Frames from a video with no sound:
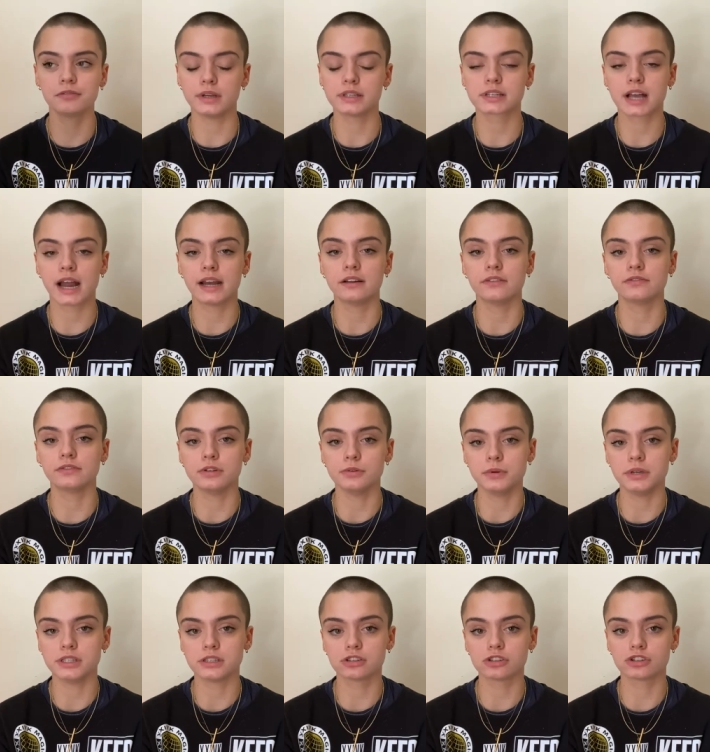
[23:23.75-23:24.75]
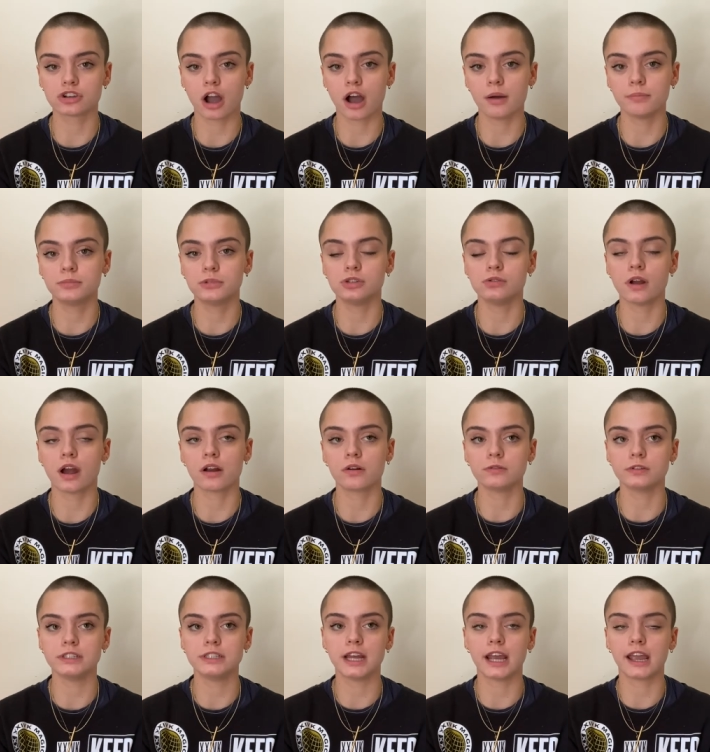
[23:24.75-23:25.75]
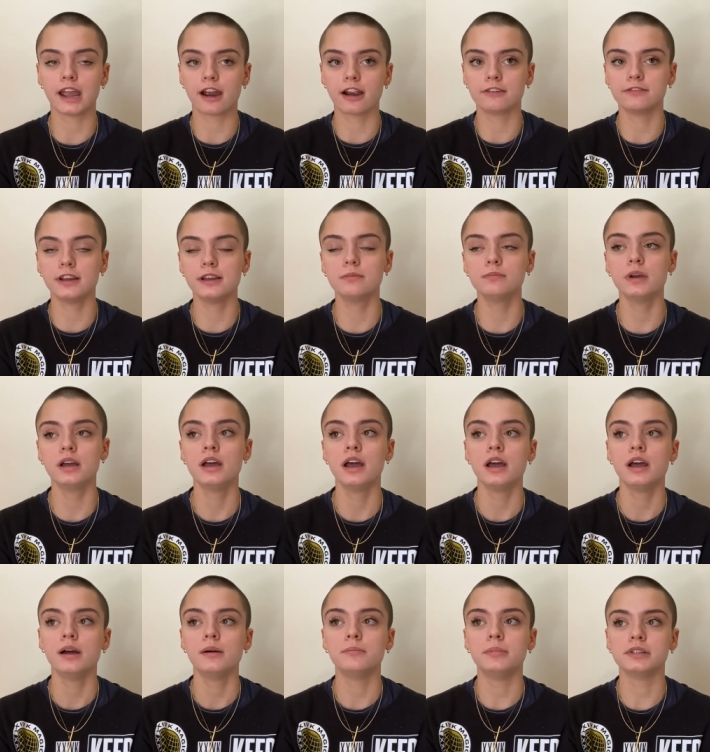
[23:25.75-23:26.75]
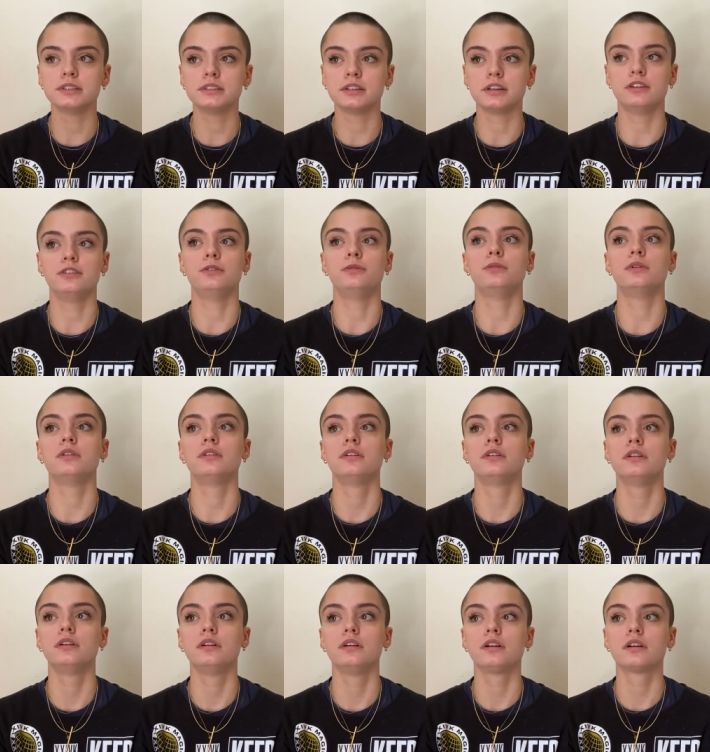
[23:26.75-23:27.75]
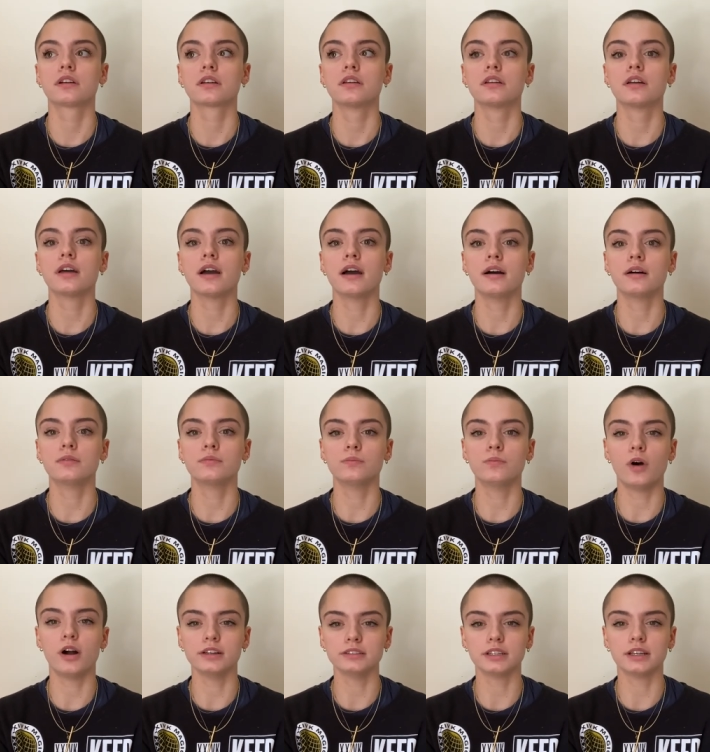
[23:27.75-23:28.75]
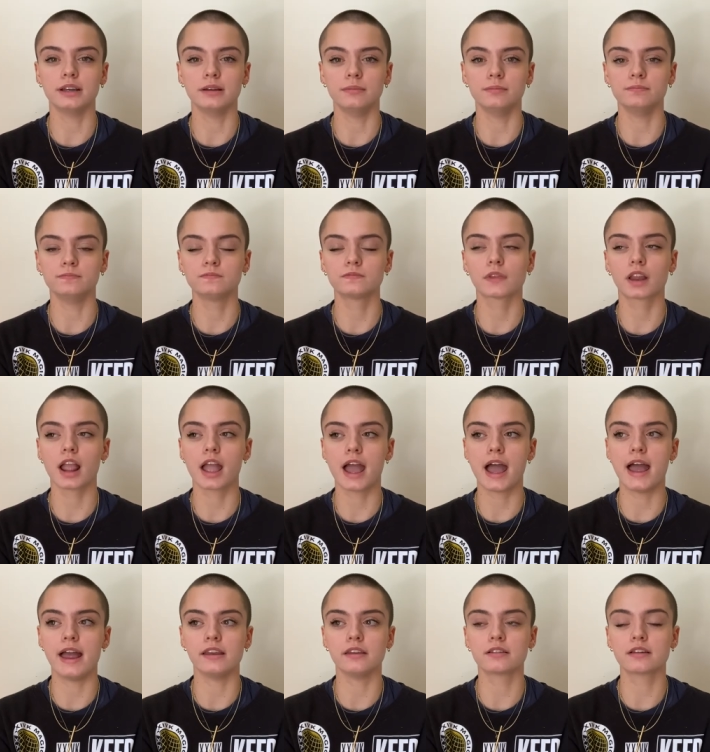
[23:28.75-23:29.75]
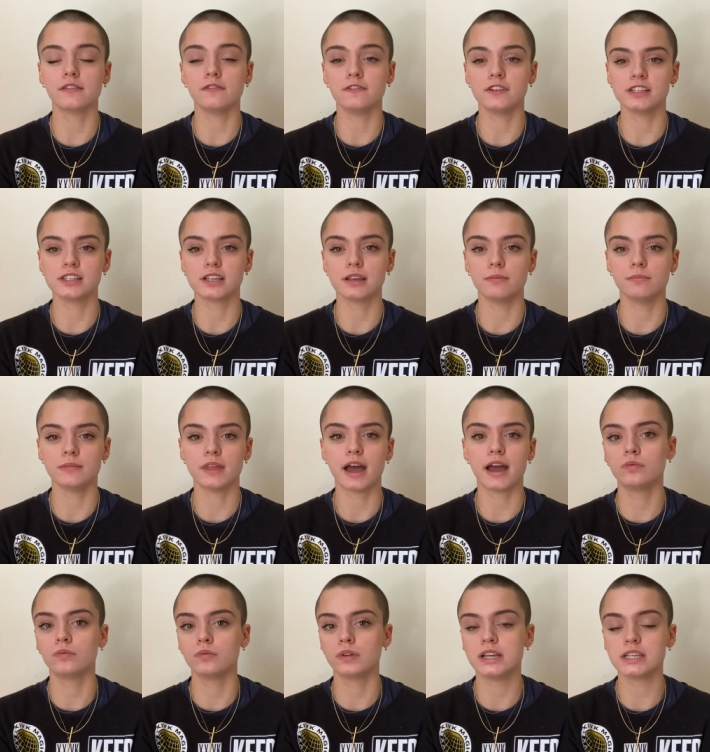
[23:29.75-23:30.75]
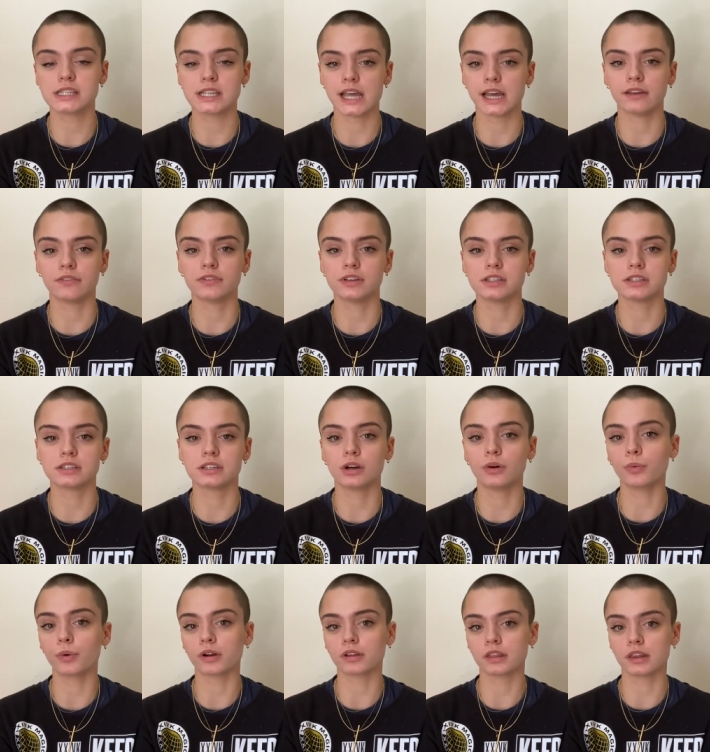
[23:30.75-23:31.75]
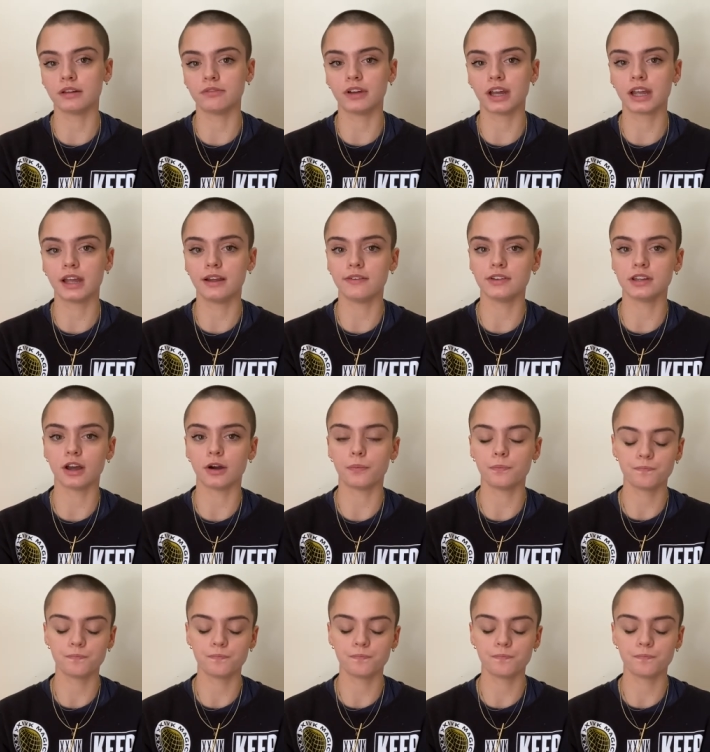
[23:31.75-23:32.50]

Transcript: It's kind of Louisa's job to not only take care of him, but to want him and convince him that his life is still worth living even though